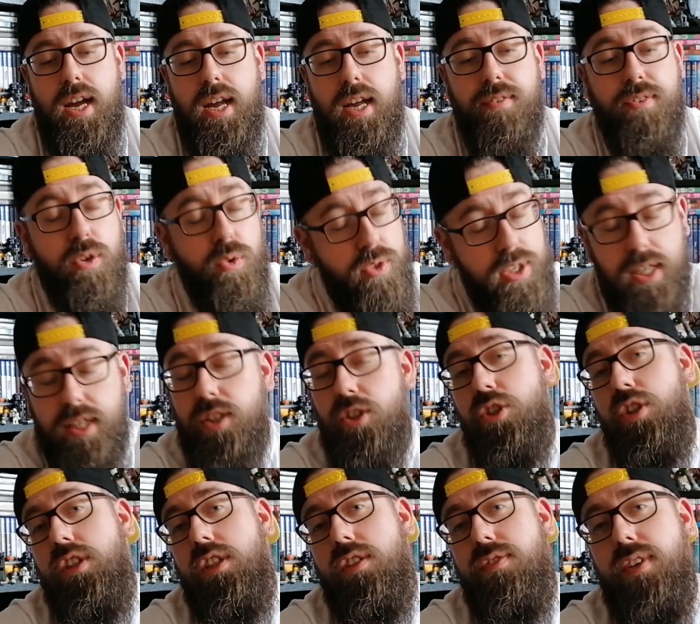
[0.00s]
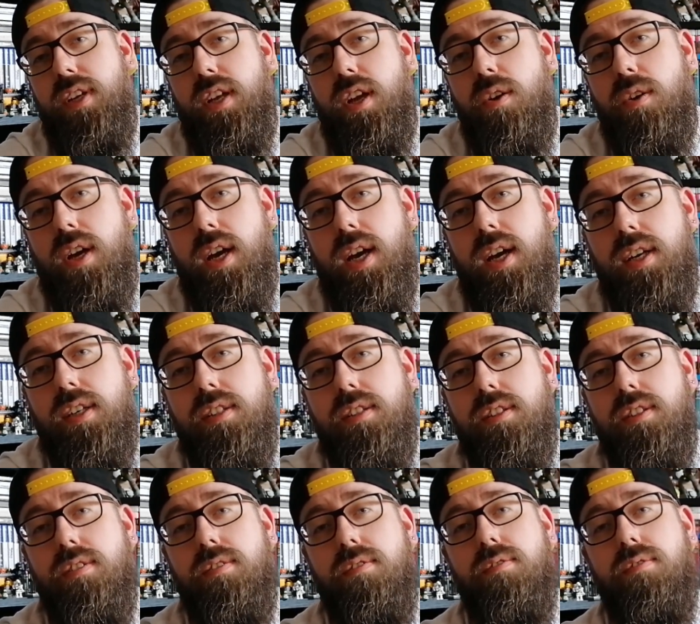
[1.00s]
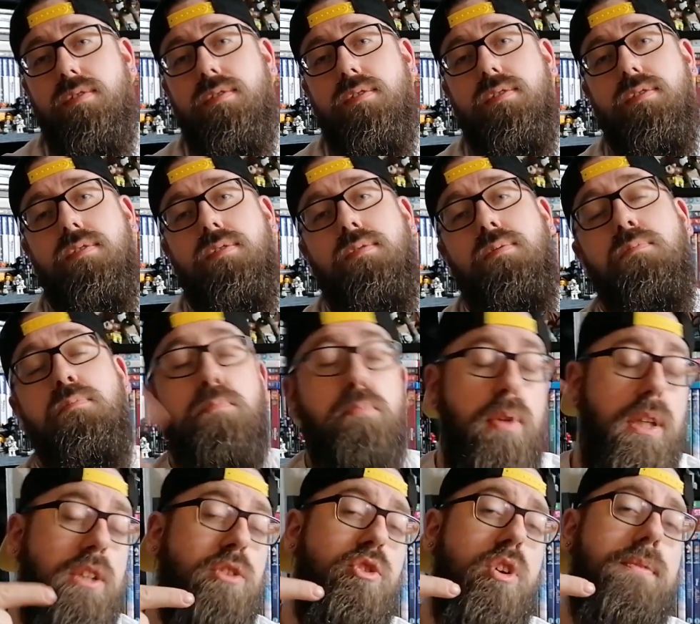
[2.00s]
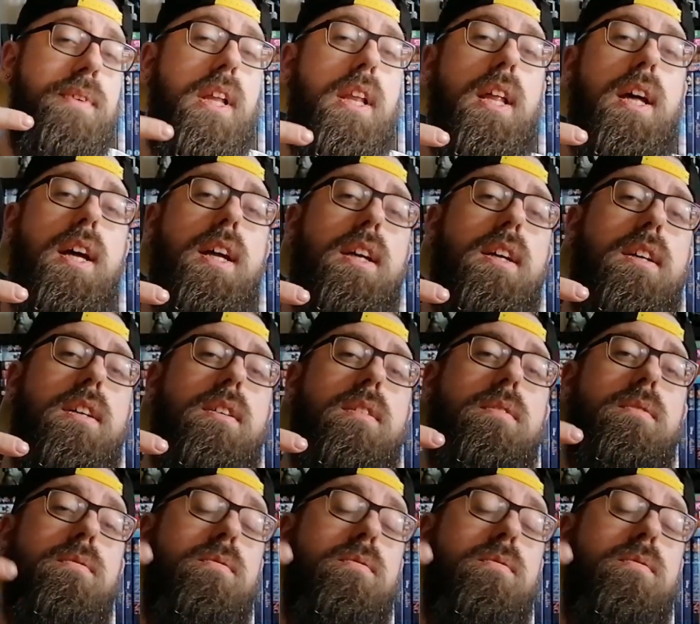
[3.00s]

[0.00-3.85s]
If you did enjoy this video, guys, please drop me a like.